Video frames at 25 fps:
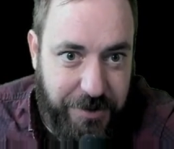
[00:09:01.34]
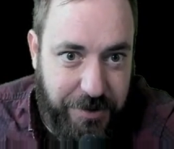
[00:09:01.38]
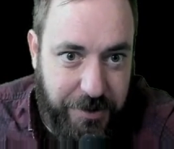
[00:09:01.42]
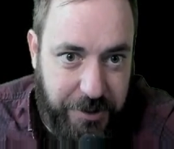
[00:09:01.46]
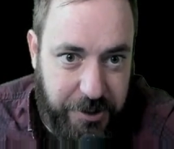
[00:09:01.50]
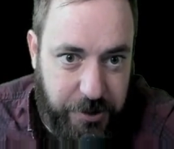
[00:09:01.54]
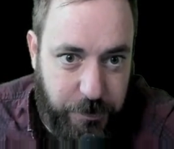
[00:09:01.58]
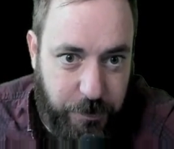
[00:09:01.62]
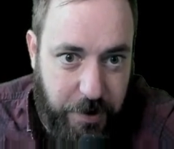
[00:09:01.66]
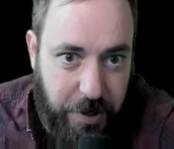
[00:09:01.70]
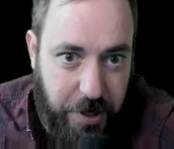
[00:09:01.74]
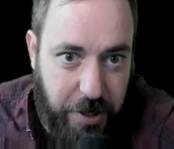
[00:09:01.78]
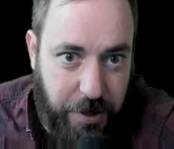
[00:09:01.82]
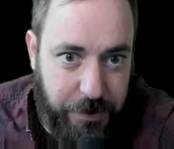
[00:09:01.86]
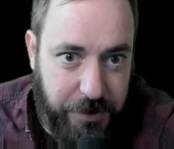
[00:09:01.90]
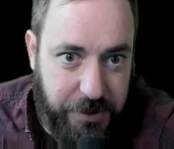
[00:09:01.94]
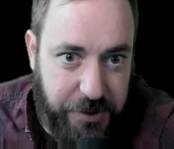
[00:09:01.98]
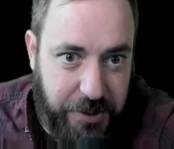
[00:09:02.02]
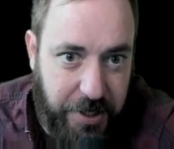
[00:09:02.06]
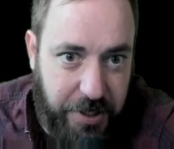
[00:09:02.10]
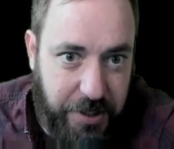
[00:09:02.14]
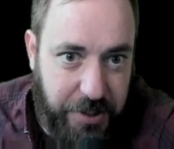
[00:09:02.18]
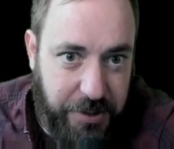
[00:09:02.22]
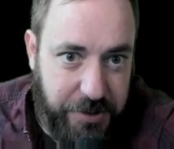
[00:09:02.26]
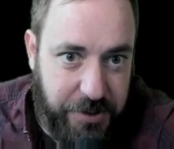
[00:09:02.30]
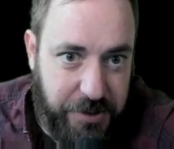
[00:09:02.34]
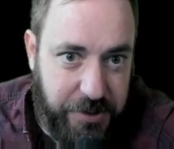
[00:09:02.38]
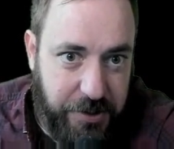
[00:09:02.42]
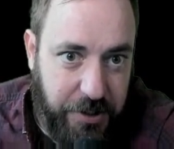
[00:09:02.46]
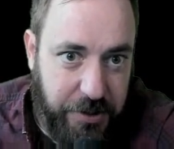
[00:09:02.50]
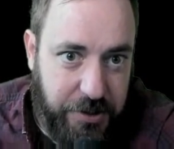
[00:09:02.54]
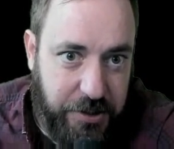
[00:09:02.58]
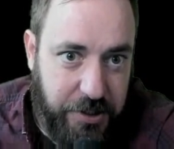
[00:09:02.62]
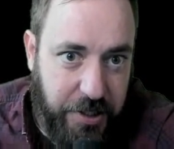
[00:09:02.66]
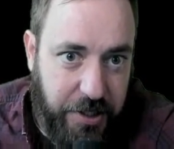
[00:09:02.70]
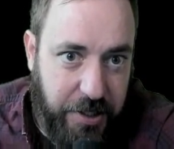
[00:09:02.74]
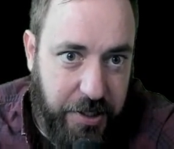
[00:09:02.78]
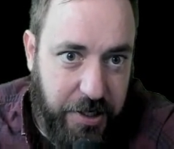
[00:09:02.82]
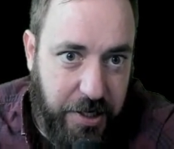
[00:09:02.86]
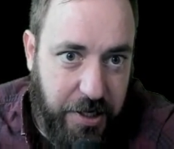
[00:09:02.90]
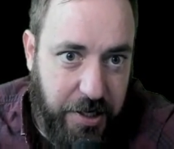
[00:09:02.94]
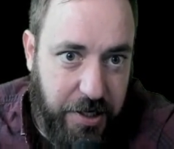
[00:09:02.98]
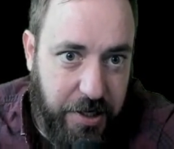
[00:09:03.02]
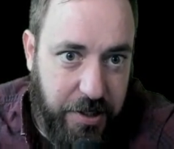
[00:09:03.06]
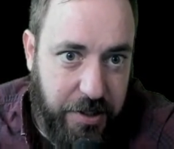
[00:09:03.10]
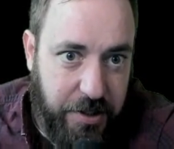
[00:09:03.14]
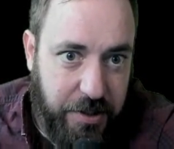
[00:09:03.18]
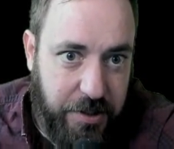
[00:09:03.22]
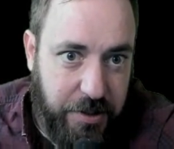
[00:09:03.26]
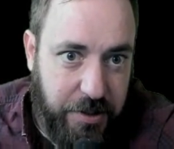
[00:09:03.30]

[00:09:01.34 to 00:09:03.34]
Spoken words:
That's why I was getting such a